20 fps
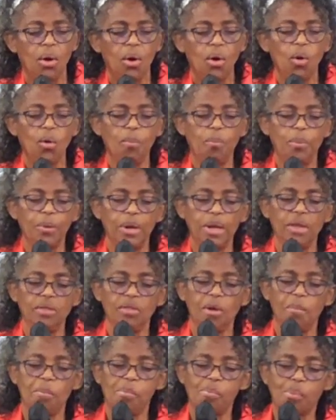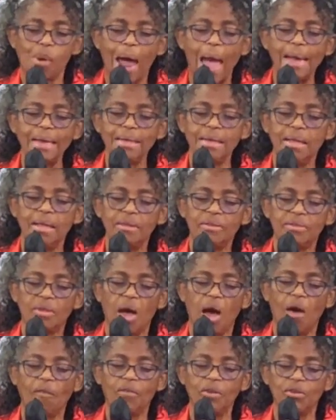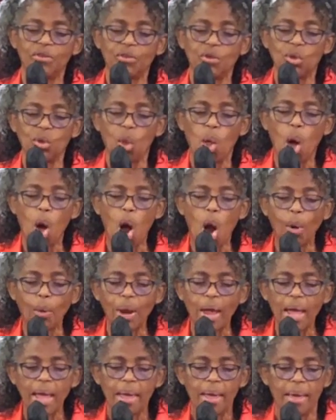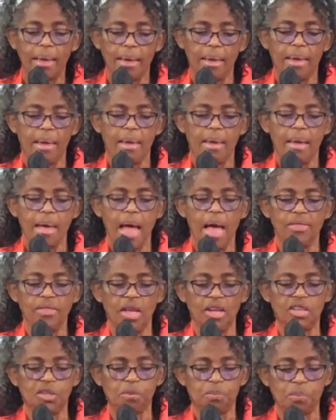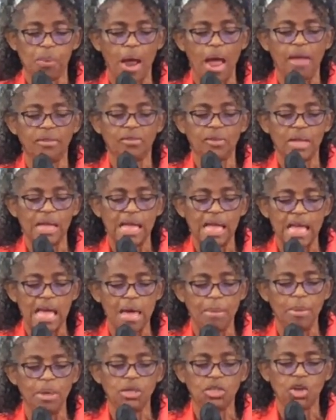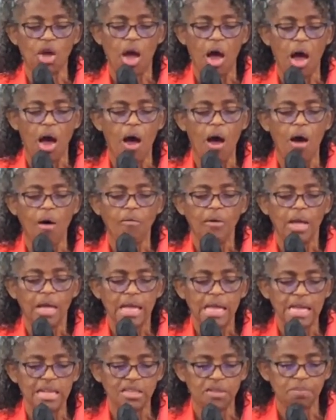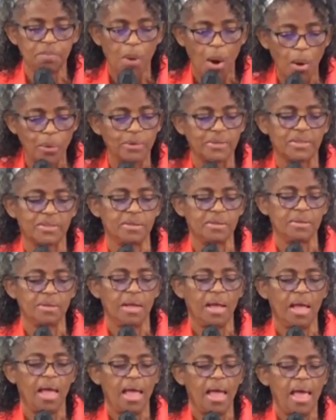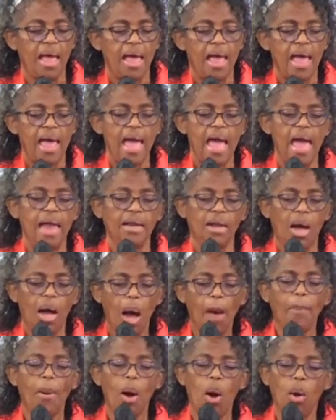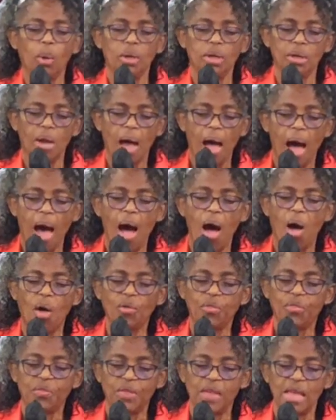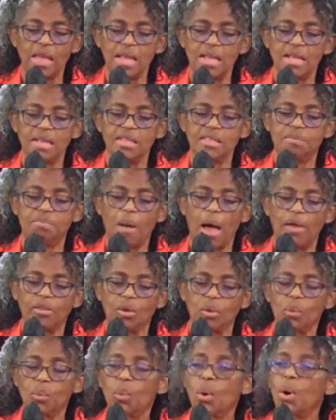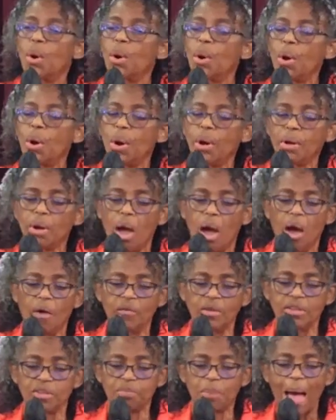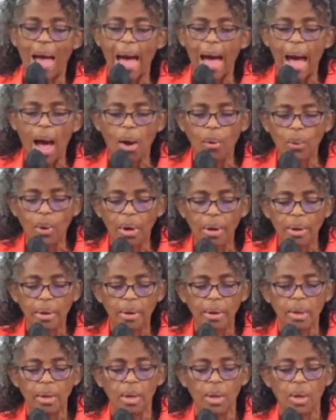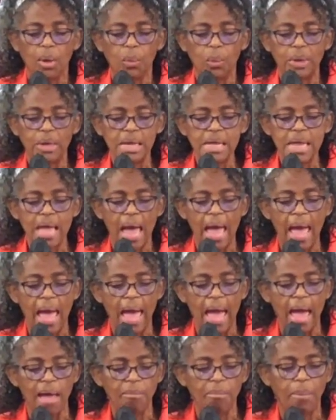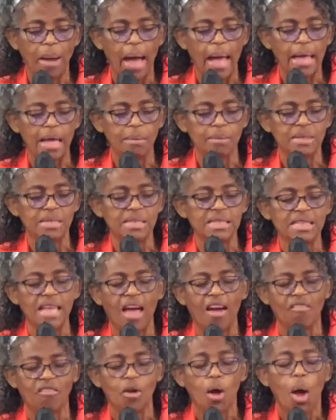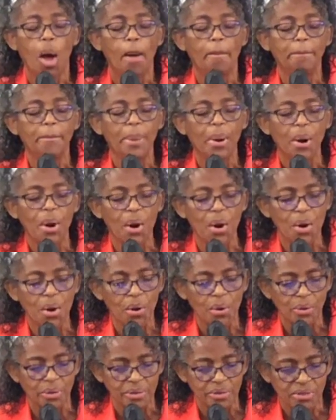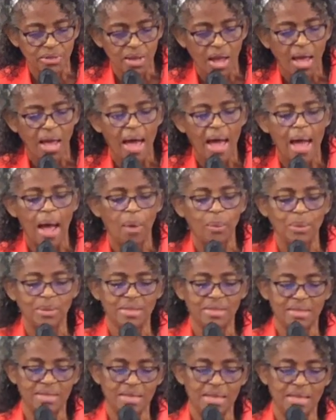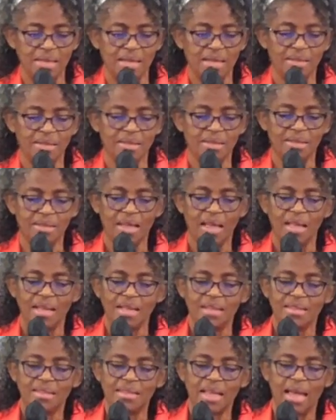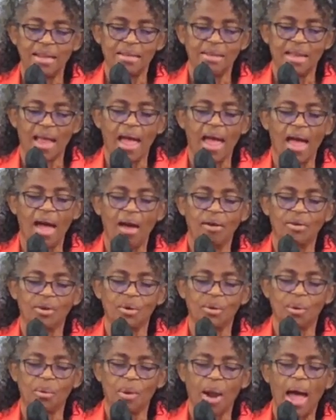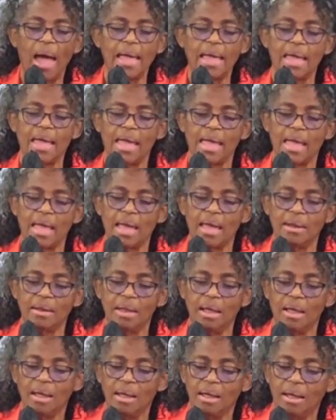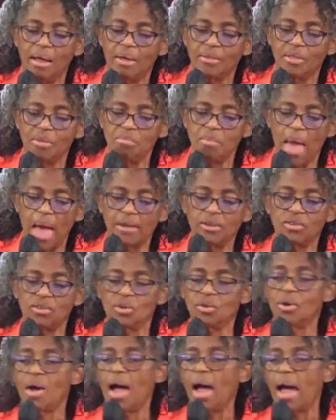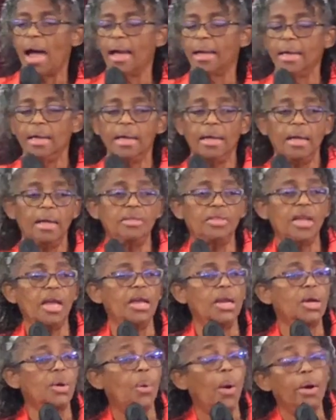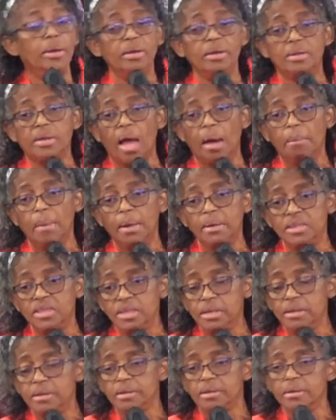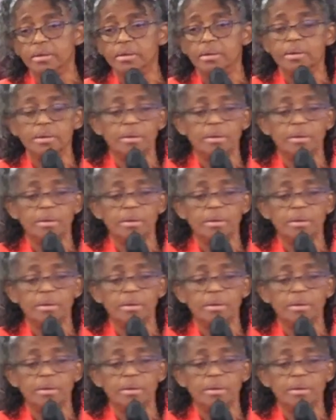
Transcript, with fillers: who bring the brightness of his glory and express image of his person, and upholding all things by the word of his power, when he had by himself purged our sins, sat down on the right hand of the Majesty on high. Is there any question that's talking about Jesus?